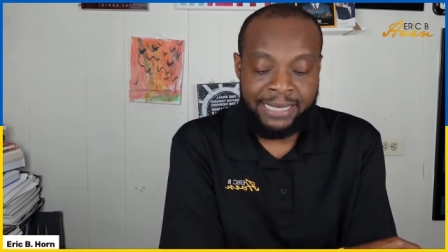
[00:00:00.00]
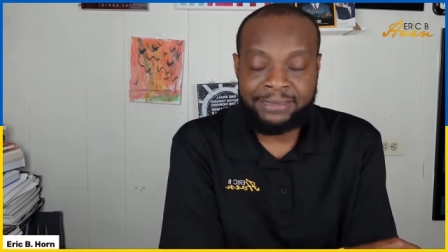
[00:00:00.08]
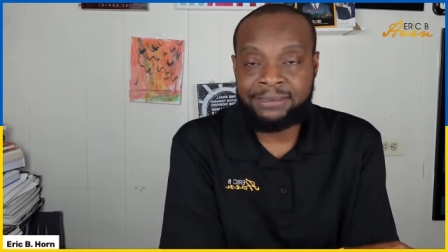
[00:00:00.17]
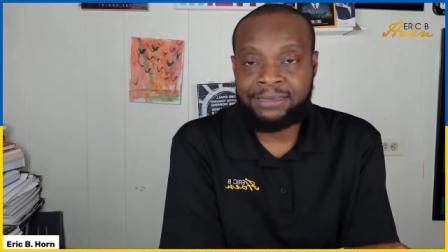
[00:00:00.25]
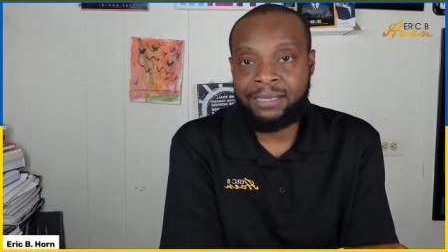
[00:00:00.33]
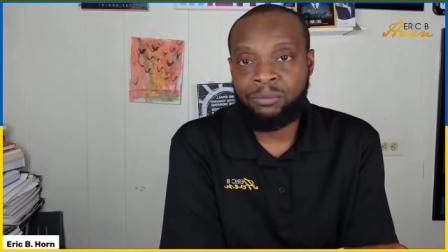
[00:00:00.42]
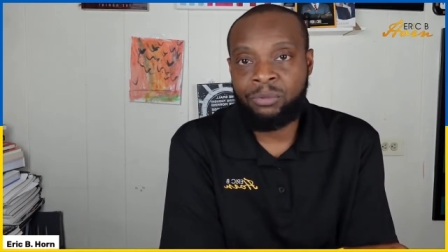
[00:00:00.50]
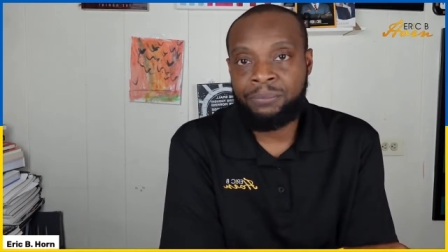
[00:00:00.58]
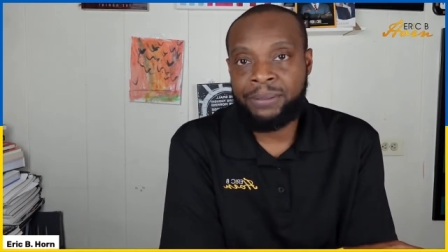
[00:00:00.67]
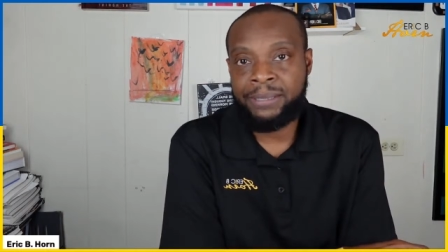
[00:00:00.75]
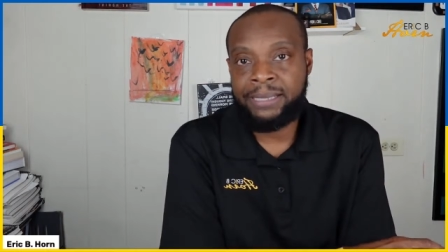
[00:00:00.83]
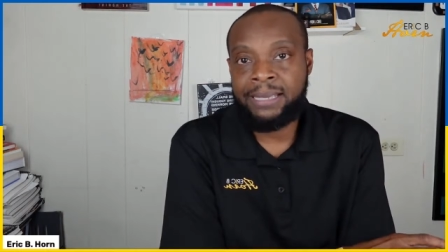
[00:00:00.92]
The next thing
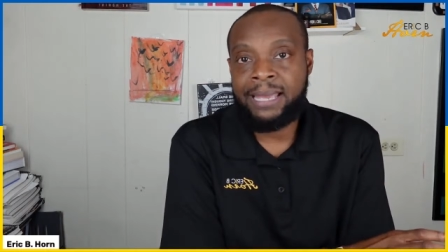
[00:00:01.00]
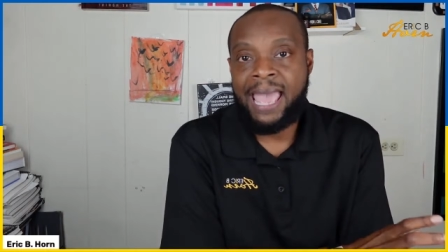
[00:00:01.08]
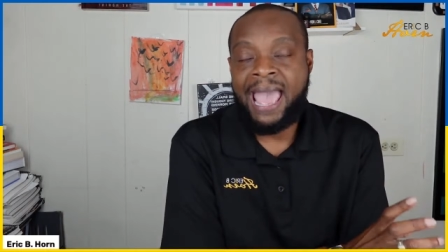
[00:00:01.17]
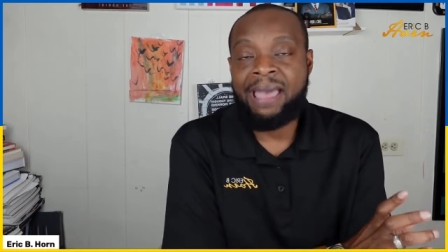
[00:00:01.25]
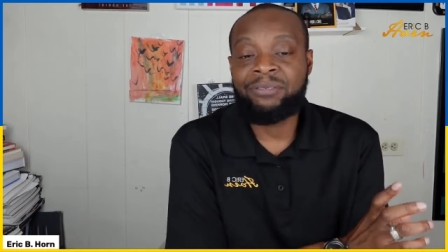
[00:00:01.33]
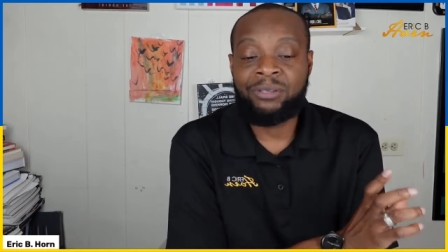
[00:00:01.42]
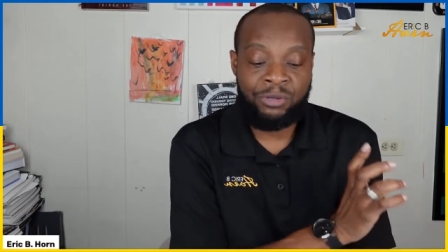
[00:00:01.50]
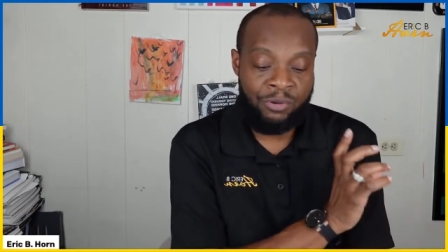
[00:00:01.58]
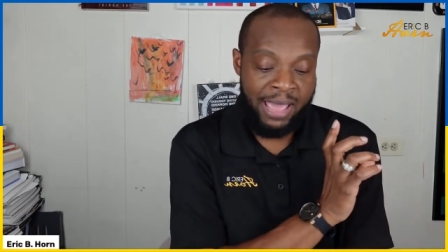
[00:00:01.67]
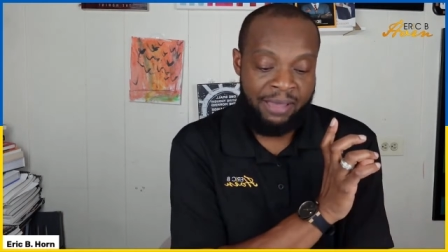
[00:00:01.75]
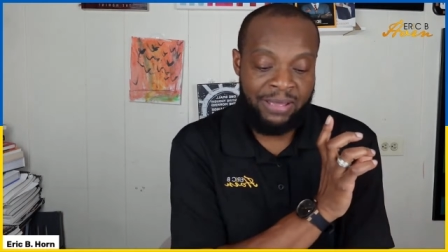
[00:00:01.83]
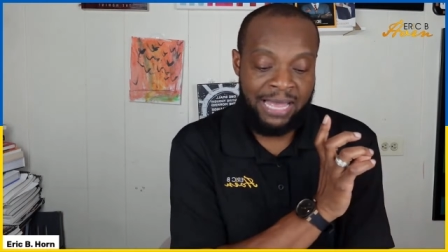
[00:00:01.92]
would be, after
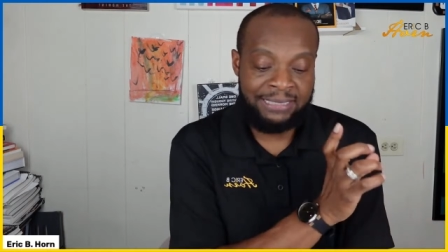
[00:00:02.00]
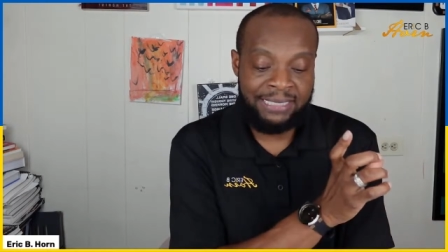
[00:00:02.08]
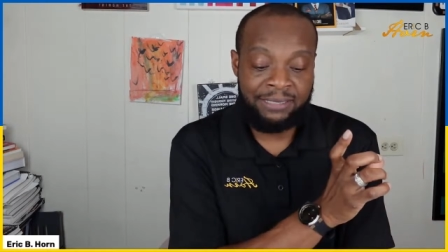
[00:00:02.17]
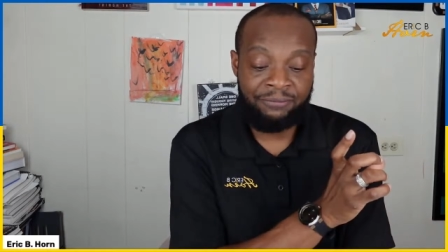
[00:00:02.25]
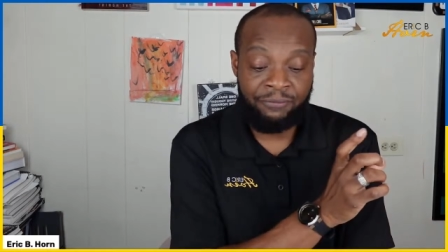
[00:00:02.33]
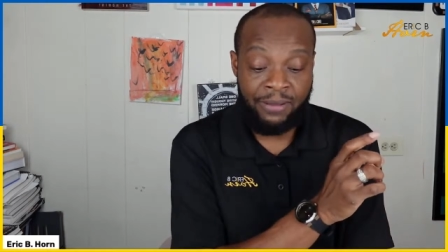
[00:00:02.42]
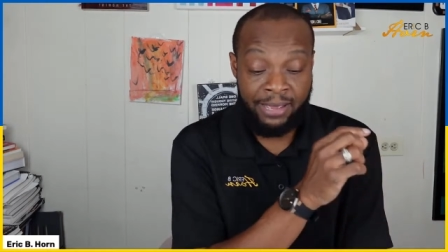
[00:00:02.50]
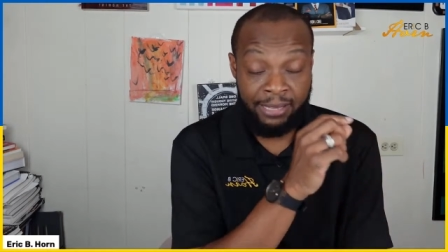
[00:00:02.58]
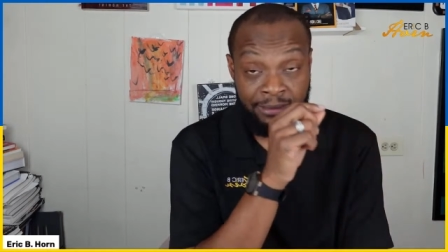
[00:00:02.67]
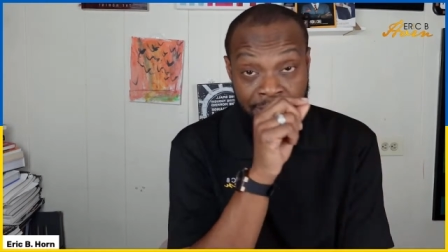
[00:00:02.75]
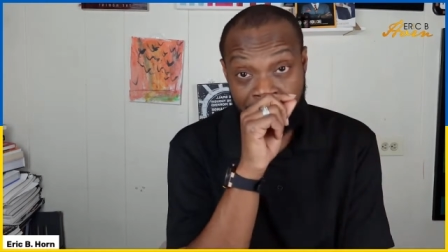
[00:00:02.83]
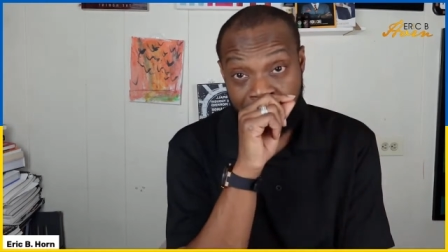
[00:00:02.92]
you have
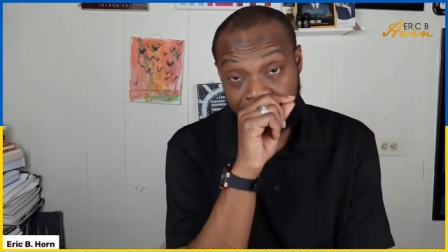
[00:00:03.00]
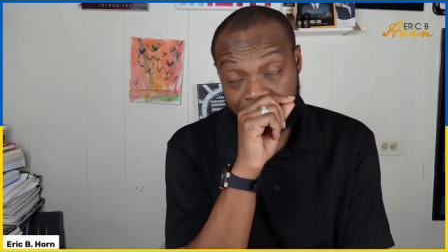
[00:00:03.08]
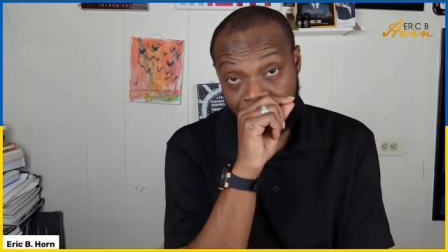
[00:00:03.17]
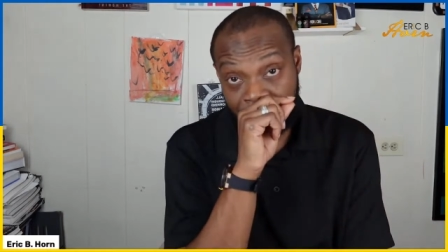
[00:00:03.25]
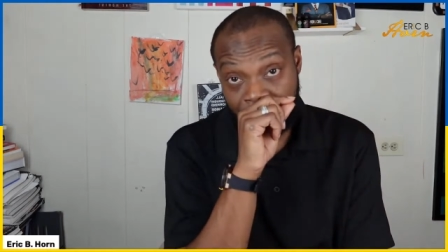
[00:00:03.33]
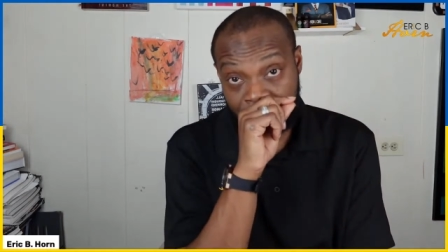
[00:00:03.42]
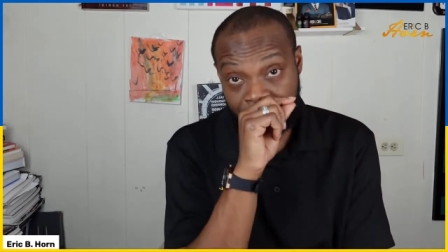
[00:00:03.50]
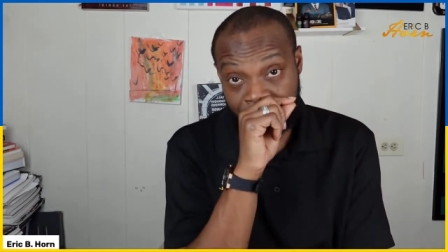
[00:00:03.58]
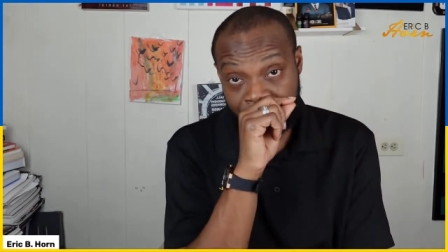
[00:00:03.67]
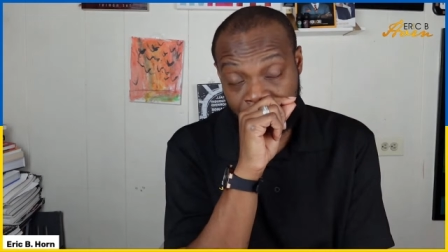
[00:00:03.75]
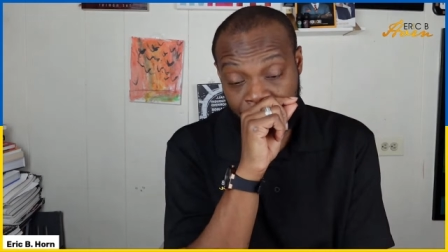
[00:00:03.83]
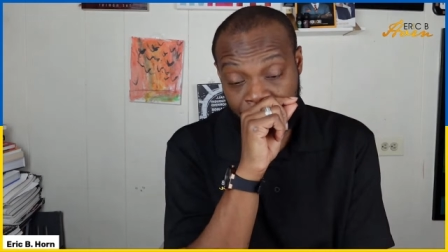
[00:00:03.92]
identified some of those
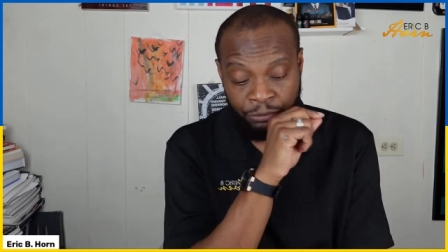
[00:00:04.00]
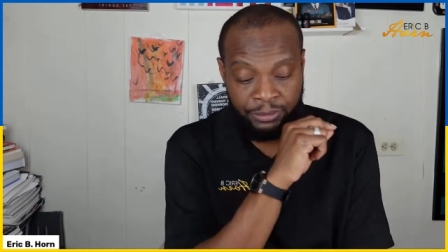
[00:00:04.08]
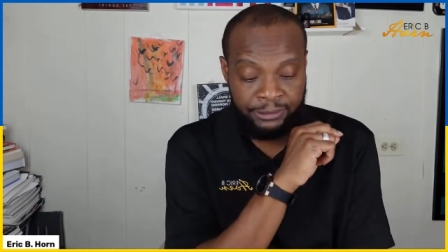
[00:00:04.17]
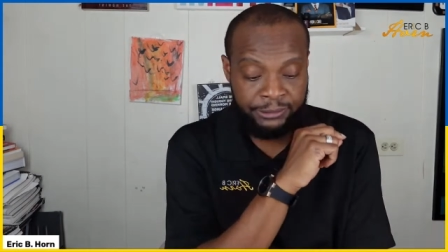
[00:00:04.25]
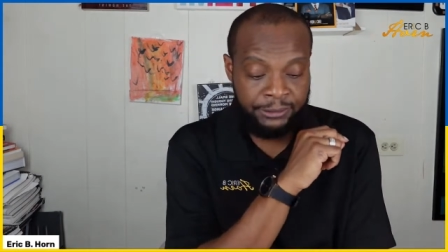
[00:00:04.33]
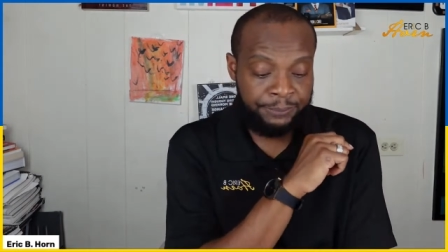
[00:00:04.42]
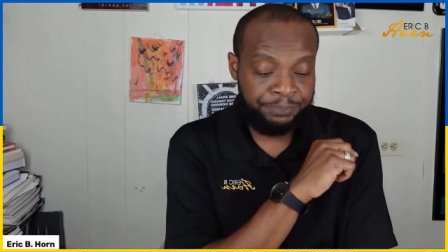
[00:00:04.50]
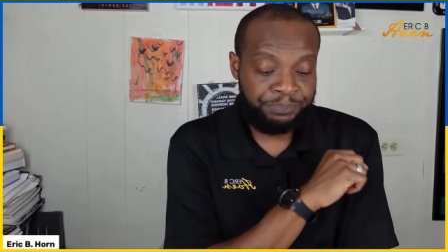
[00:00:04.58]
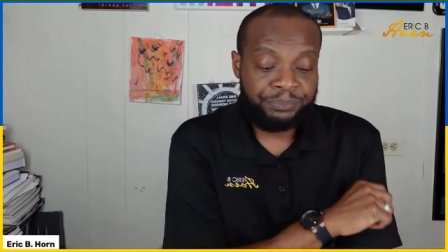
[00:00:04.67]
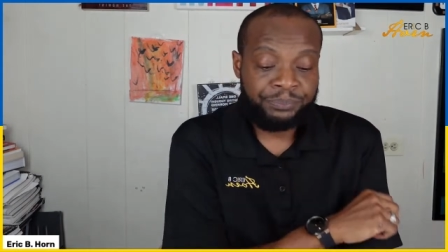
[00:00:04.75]
potential risks